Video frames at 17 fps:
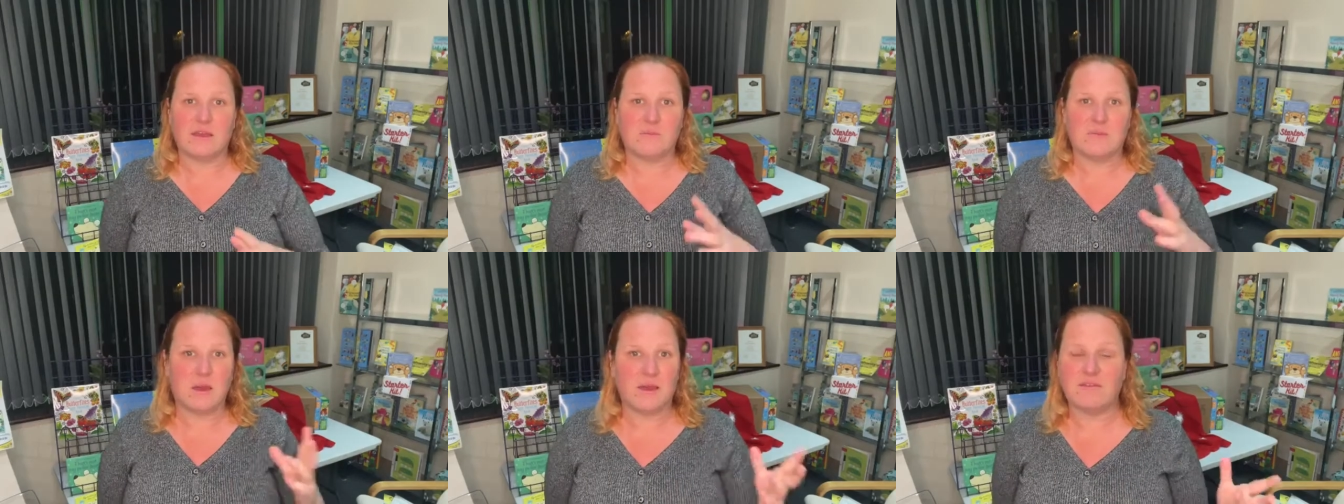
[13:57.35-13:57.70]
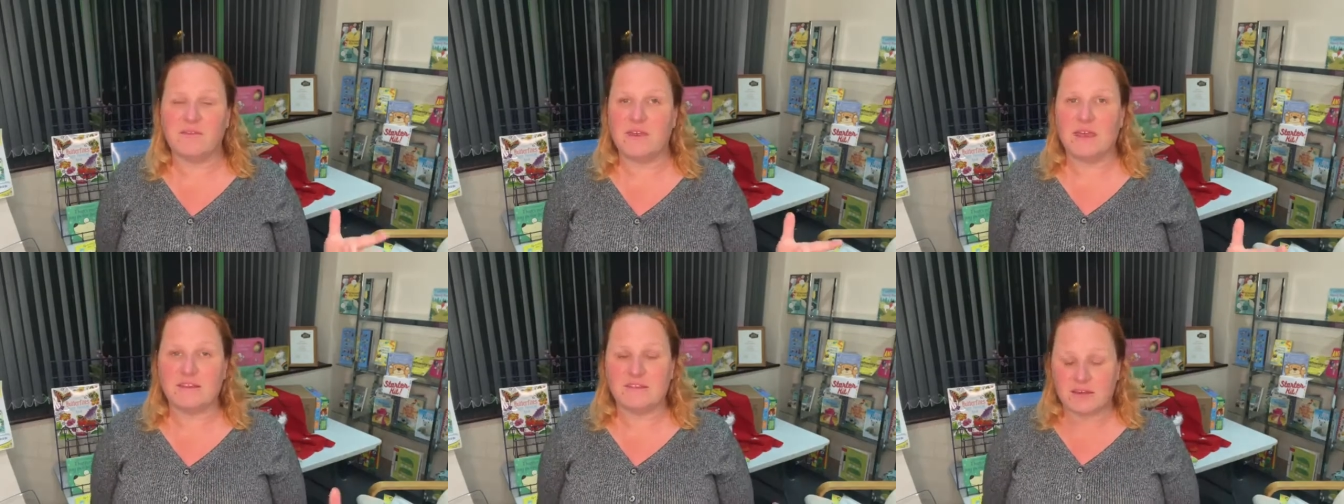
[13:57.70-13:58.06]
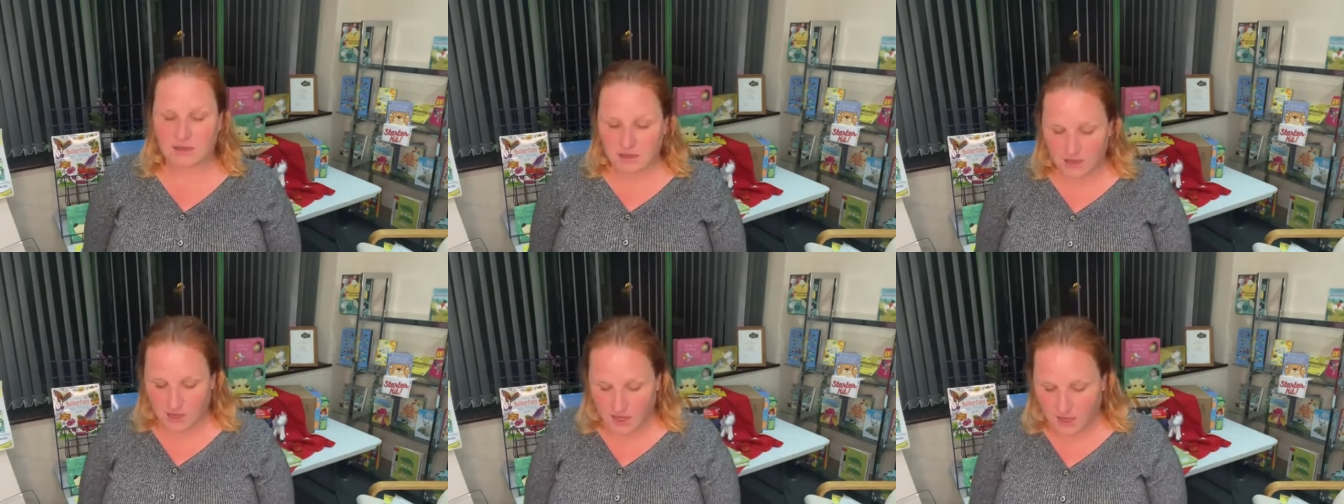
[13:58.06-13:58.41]
Perfect.
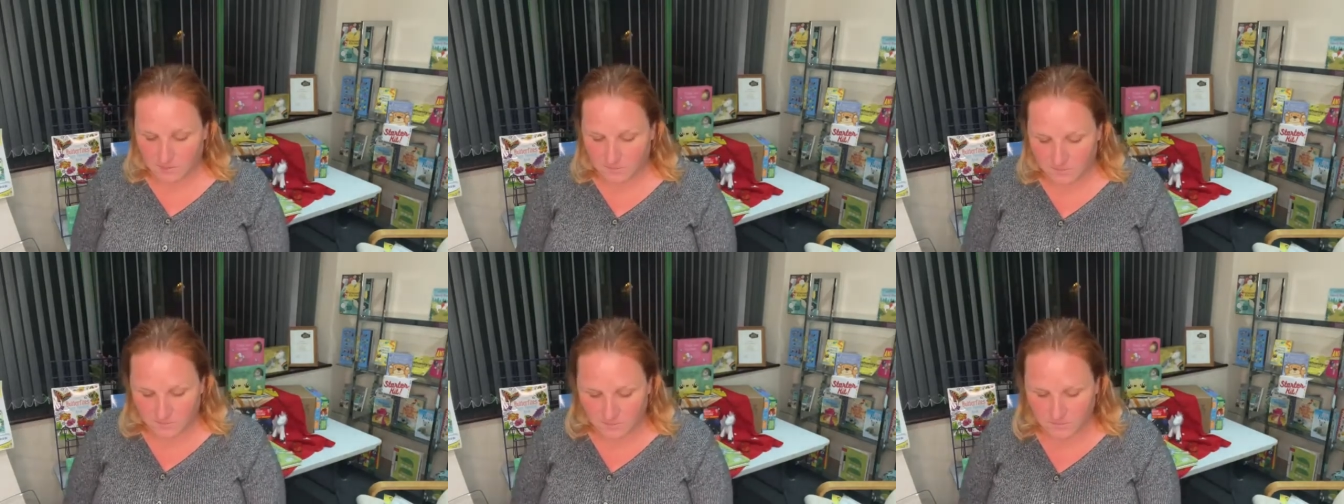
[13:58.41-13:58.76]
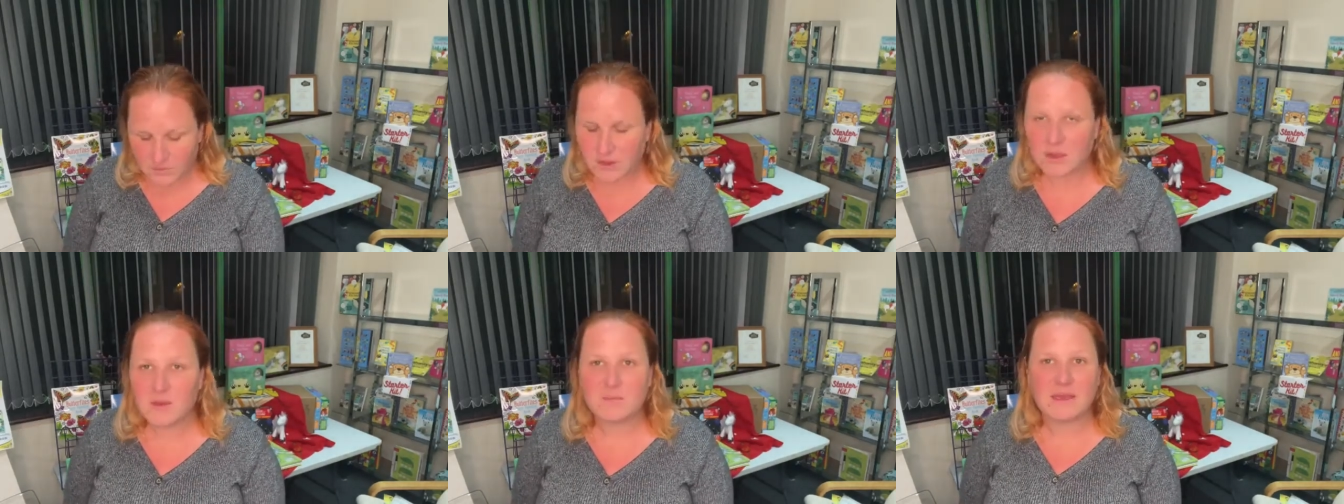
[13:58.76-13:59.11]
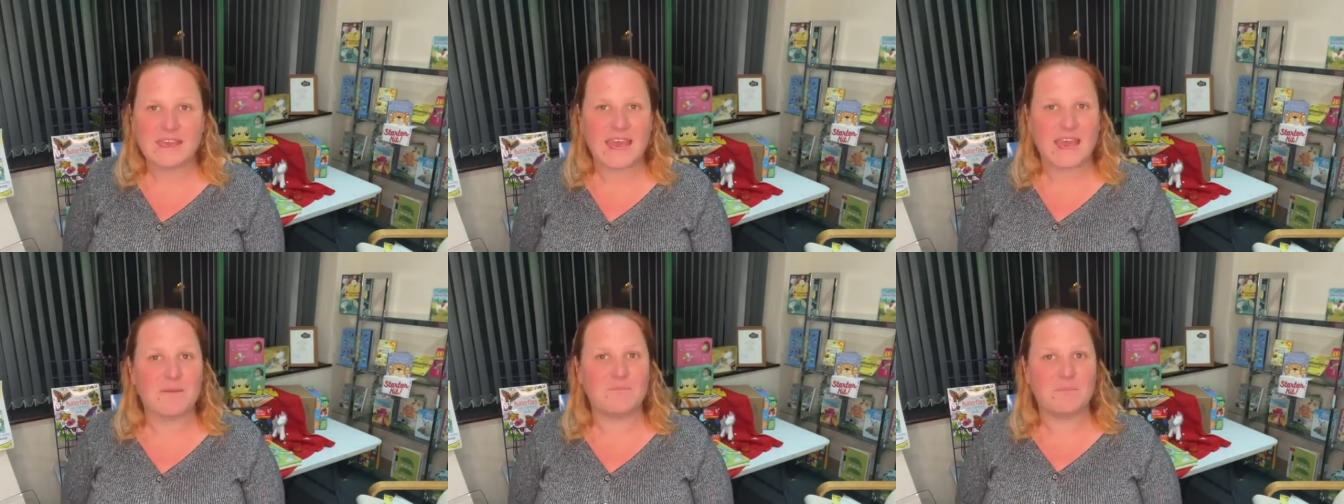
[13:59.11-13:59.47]
Um, but
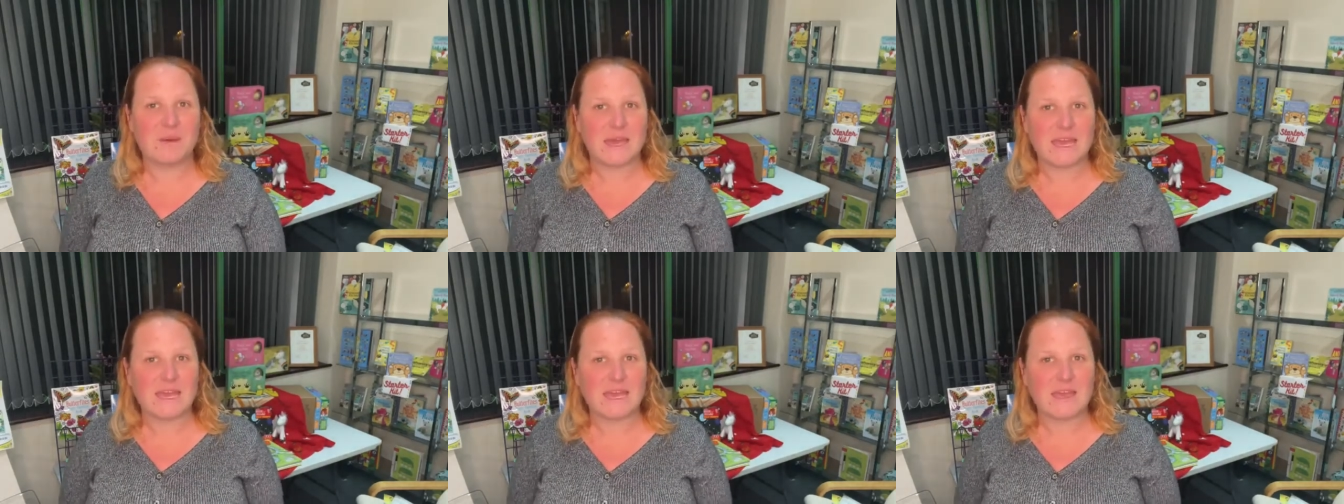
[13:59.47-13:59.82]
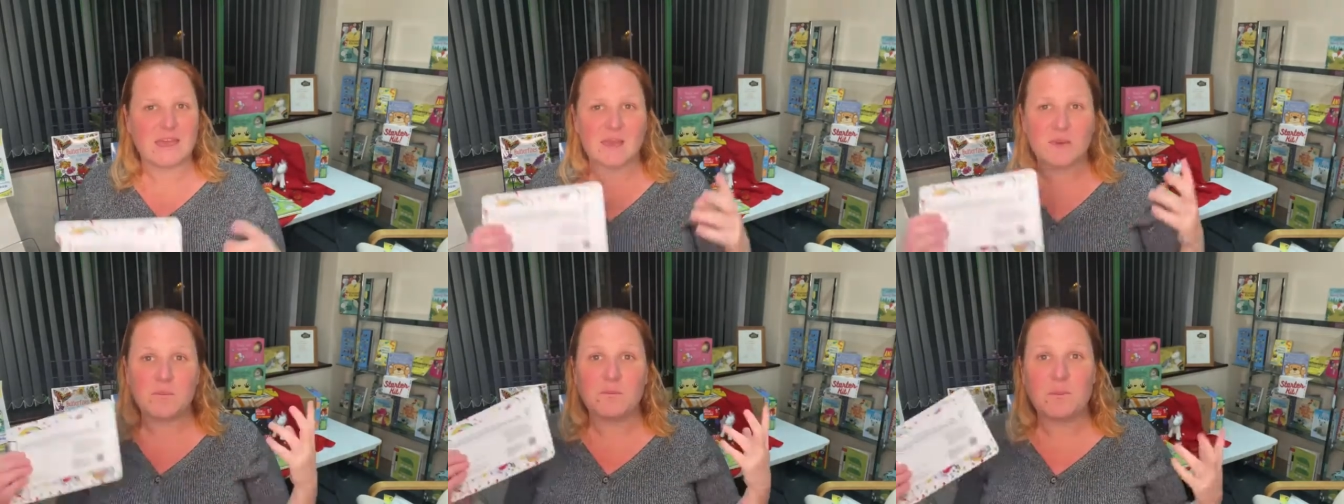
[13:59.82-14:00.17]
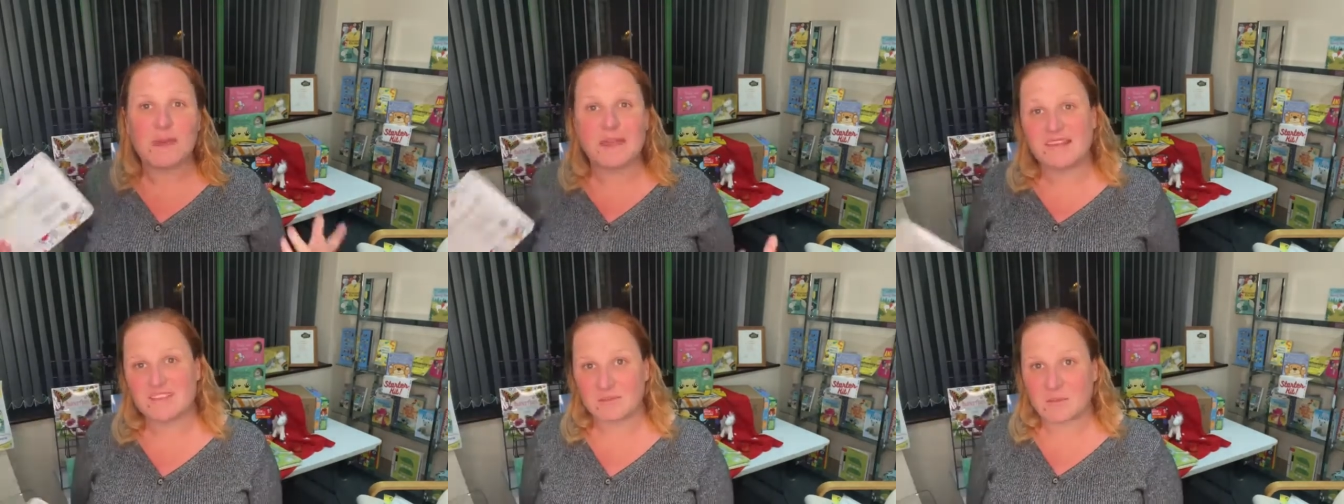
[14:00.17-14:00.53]
yeah, be
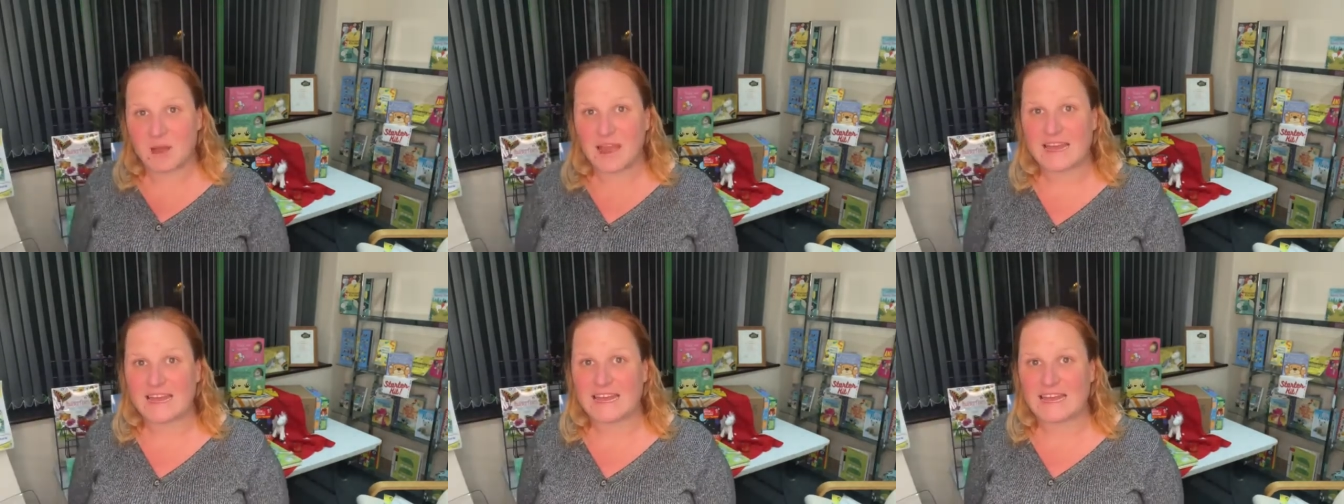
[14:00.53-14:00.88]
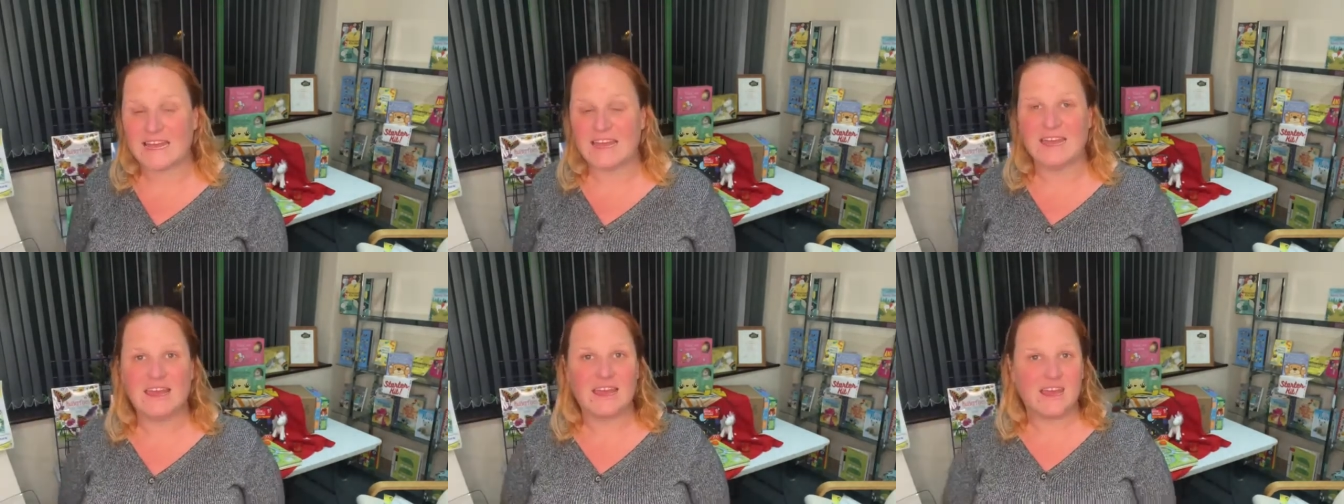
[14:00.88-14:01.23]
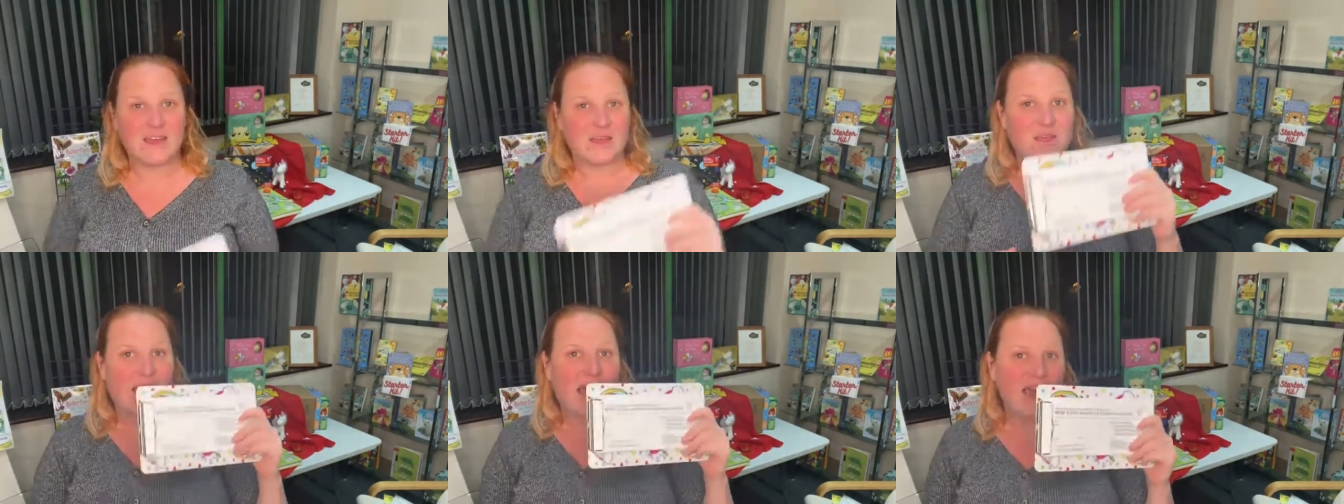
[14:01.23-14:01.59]
be smiley.
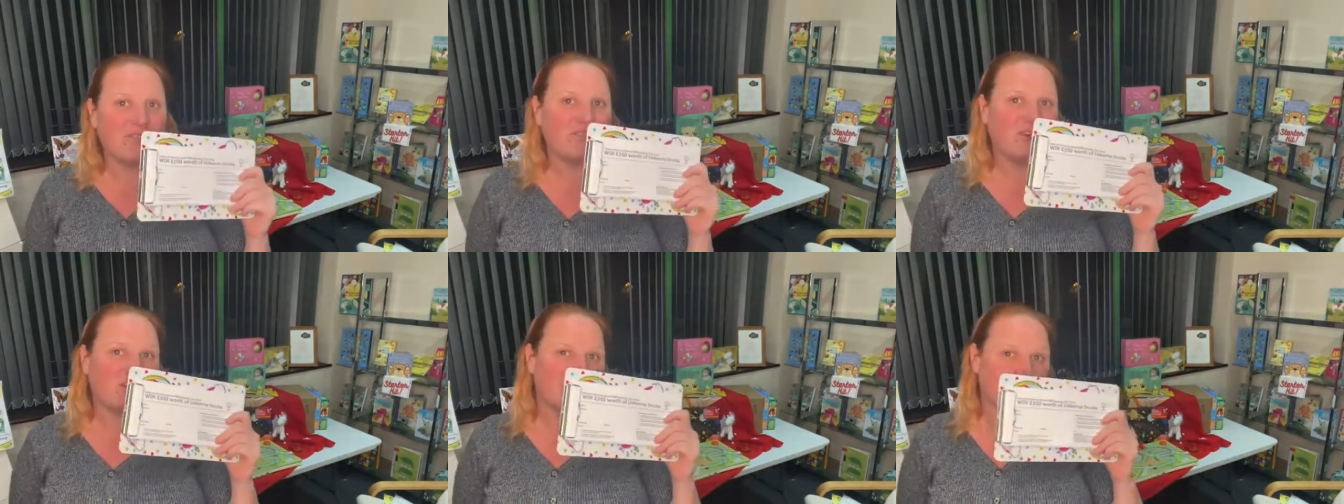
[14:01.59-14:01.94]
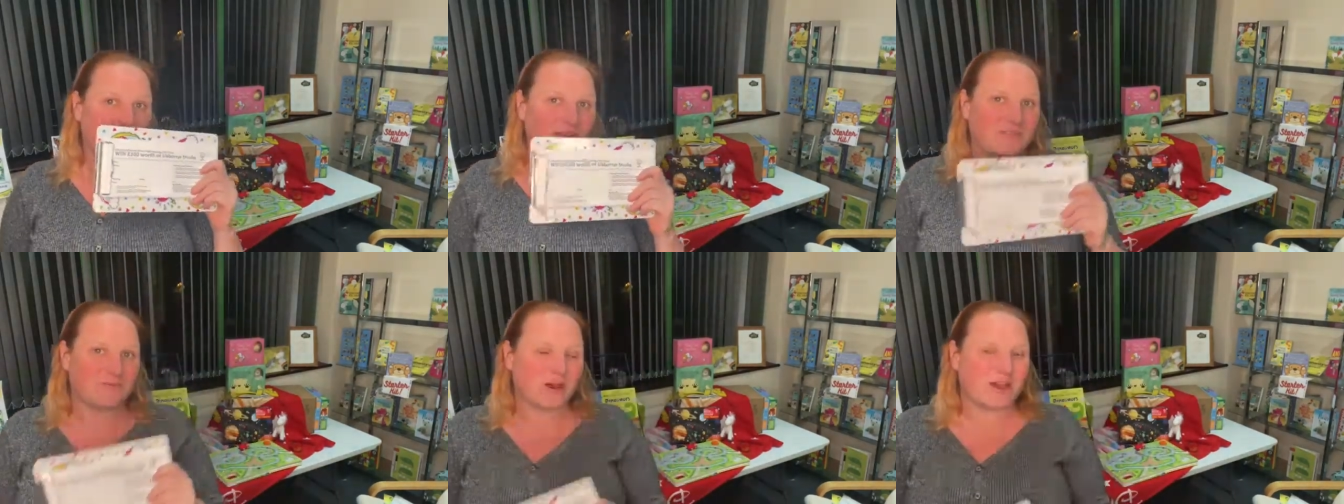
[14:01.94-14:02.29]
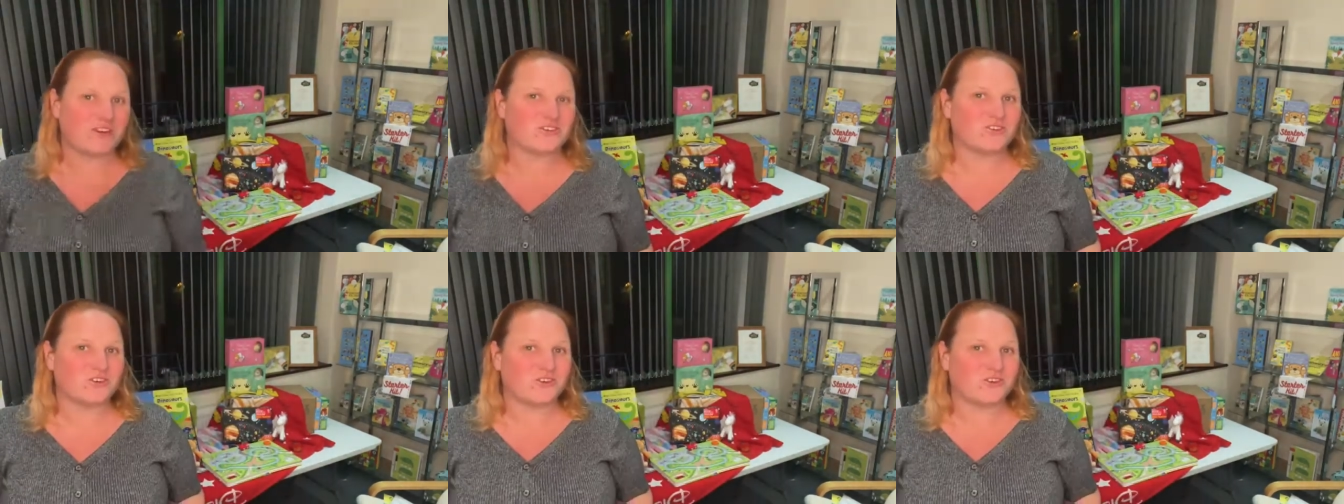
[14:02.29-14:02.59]
Have your freeze price